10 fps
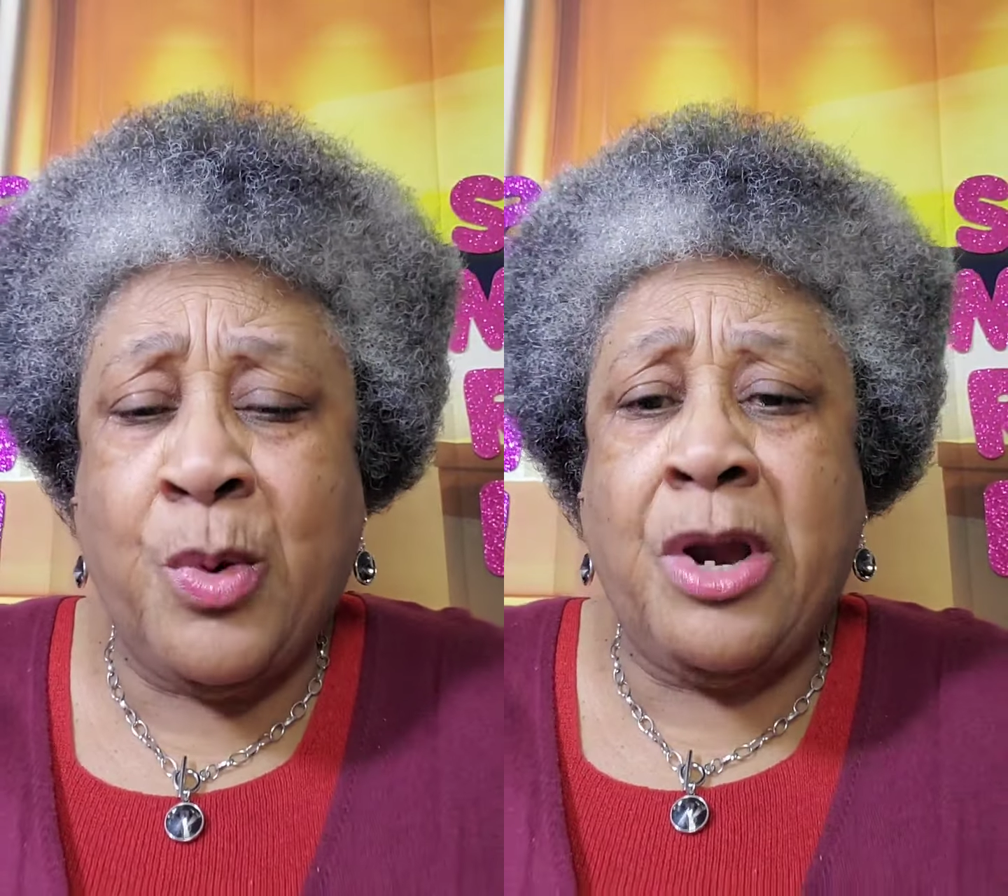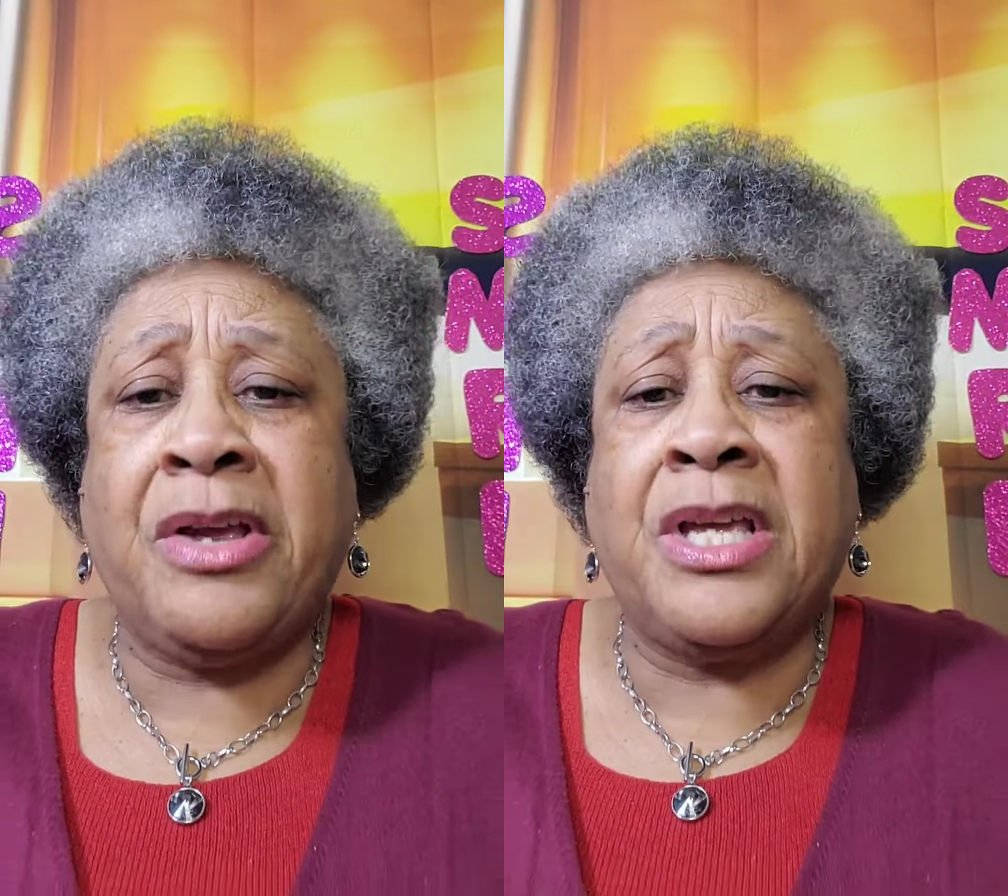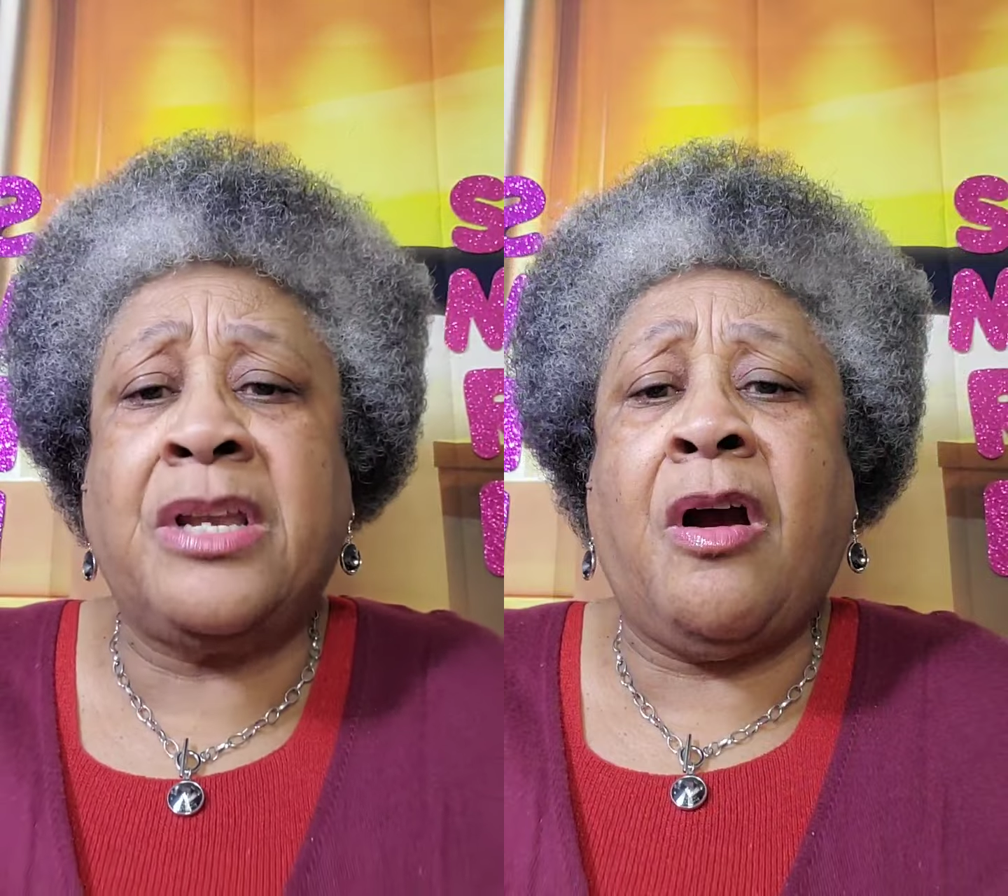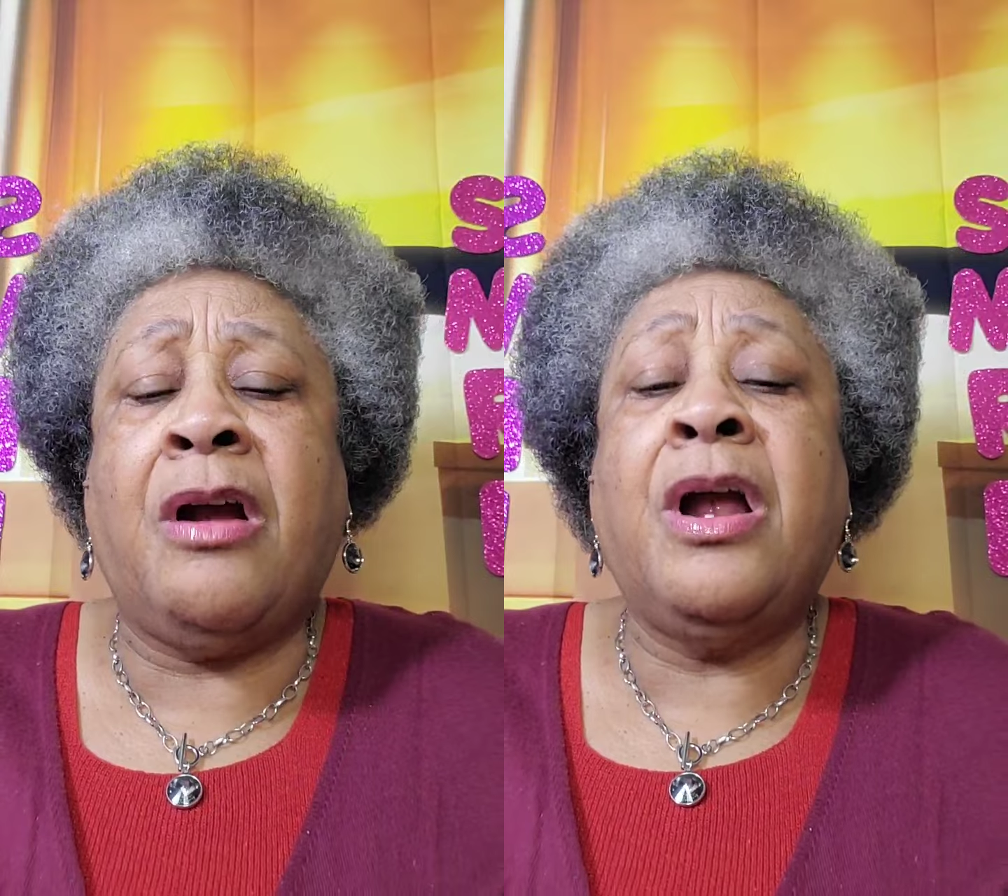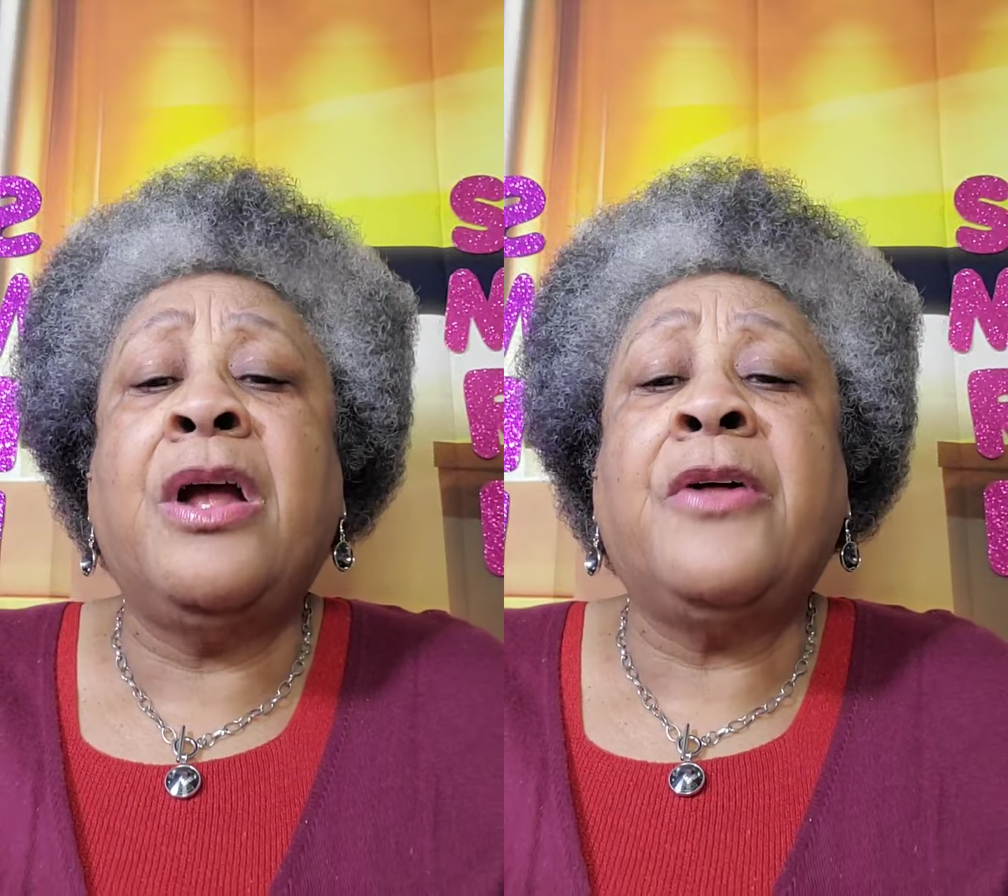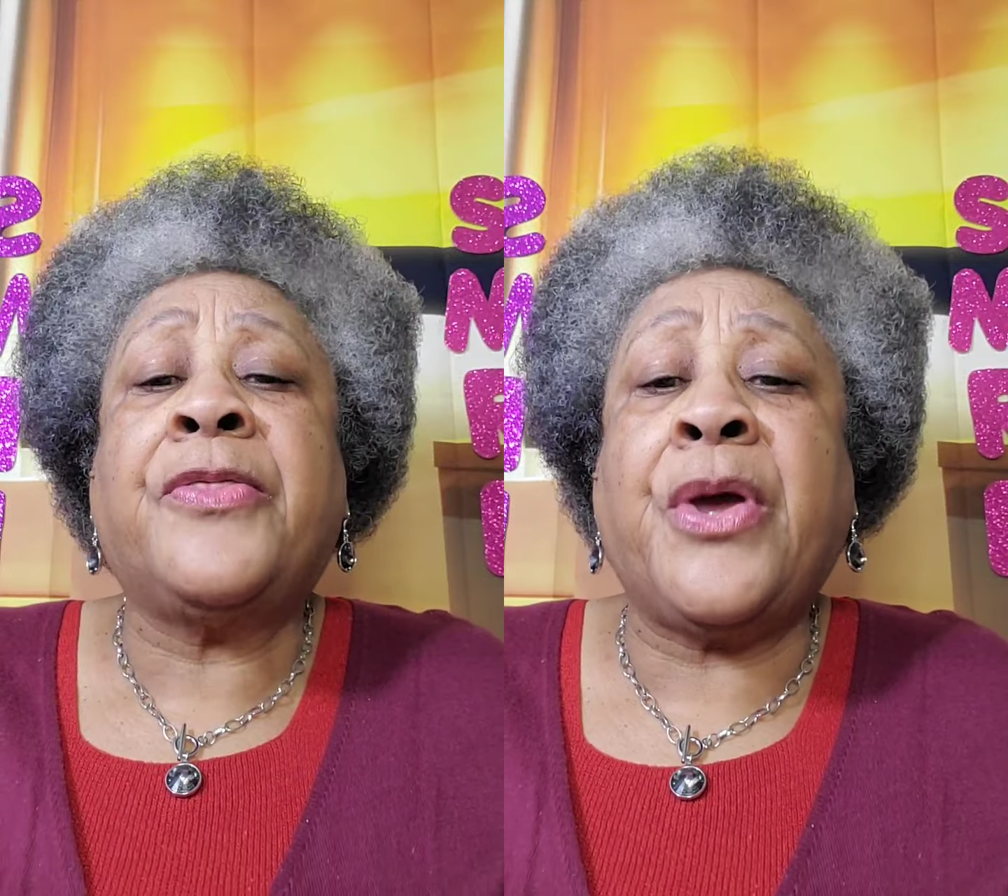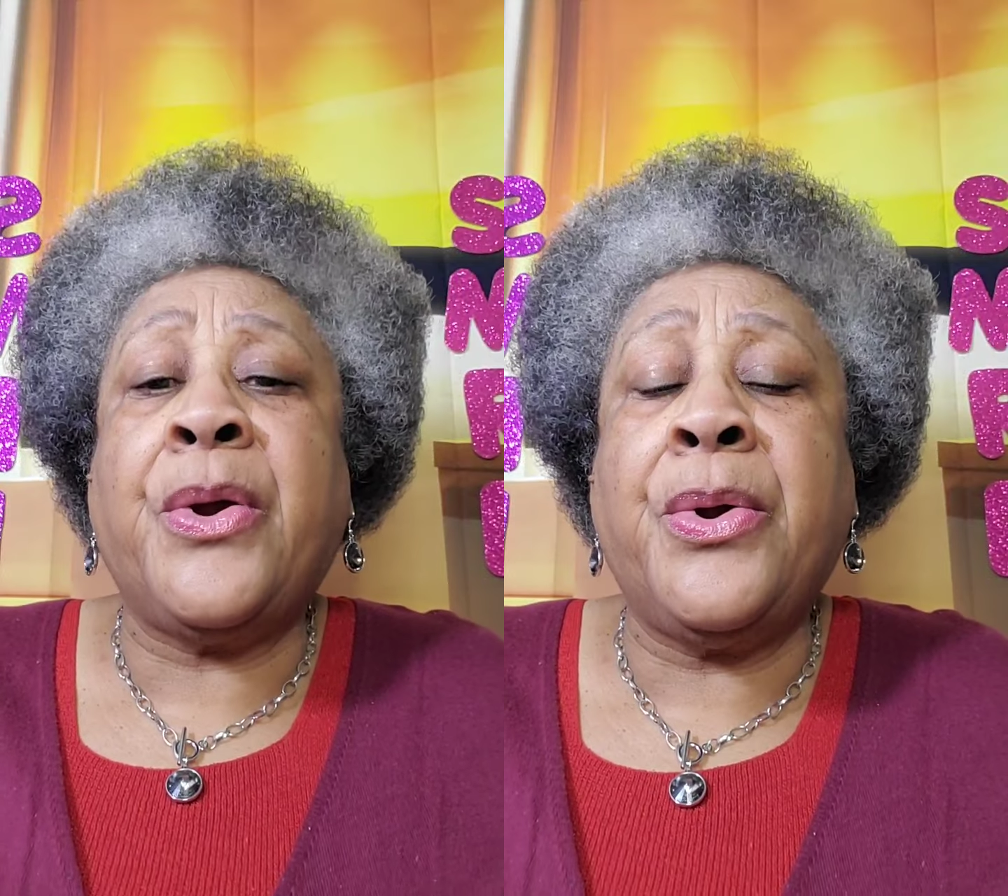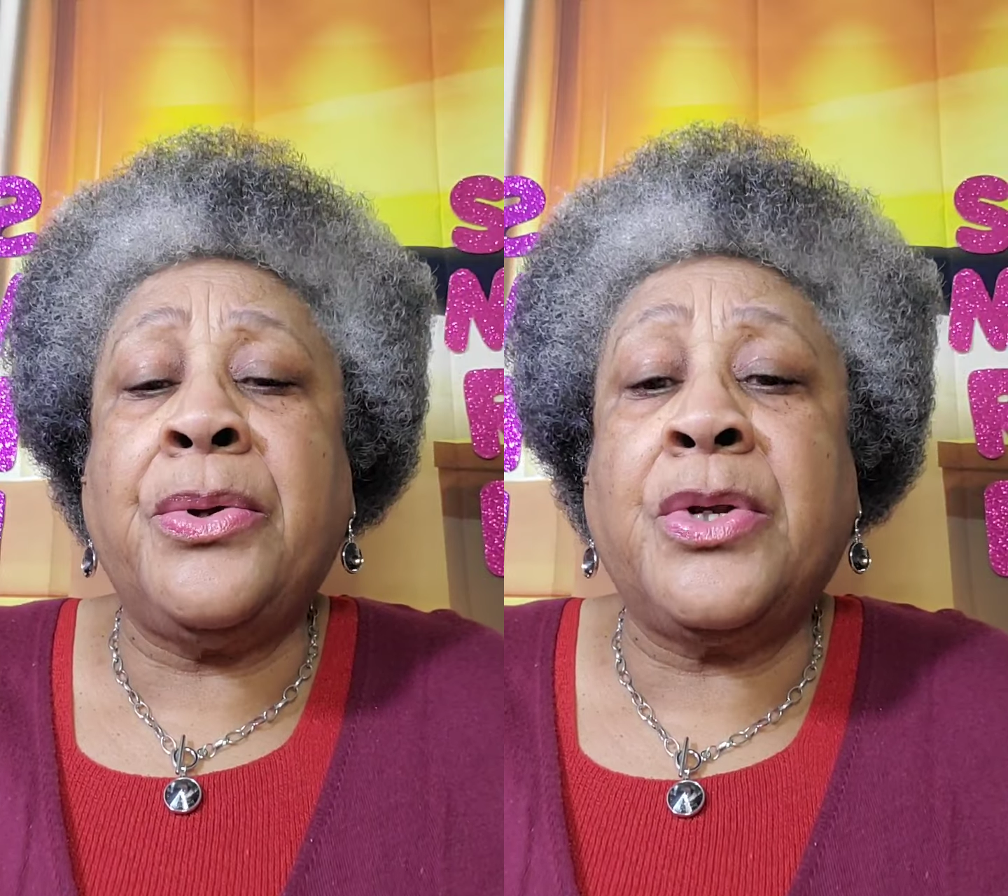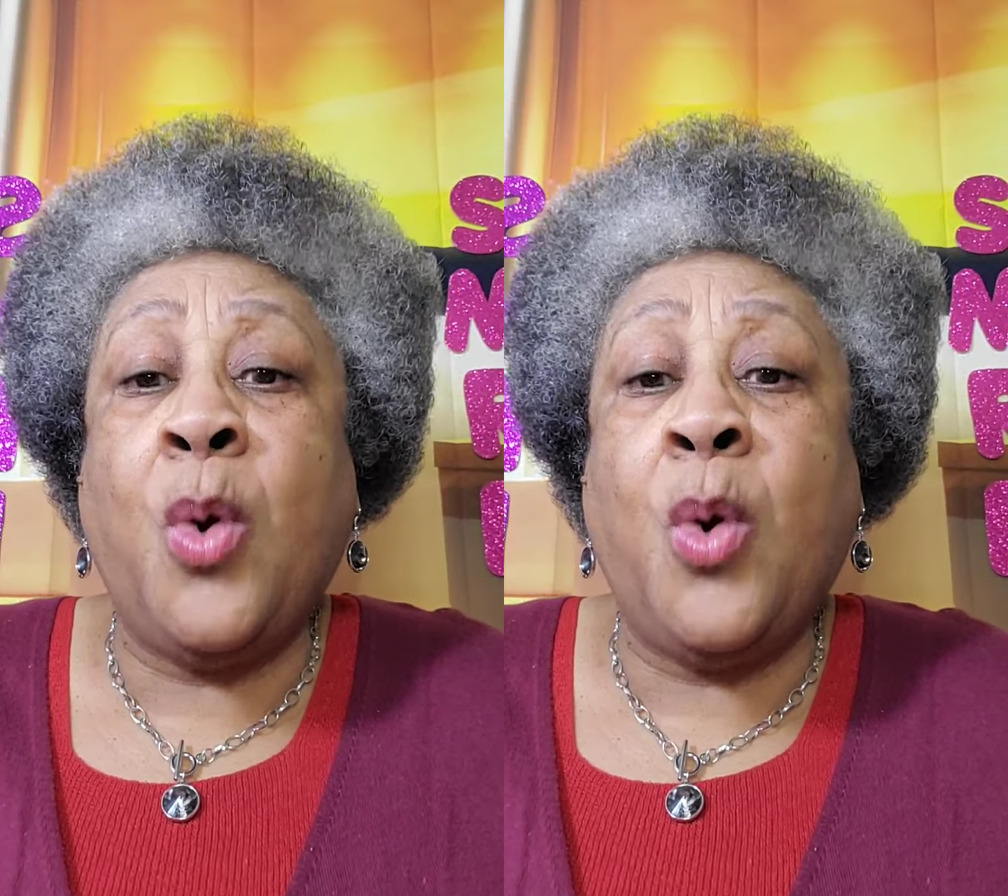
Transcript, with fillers: We are in our third,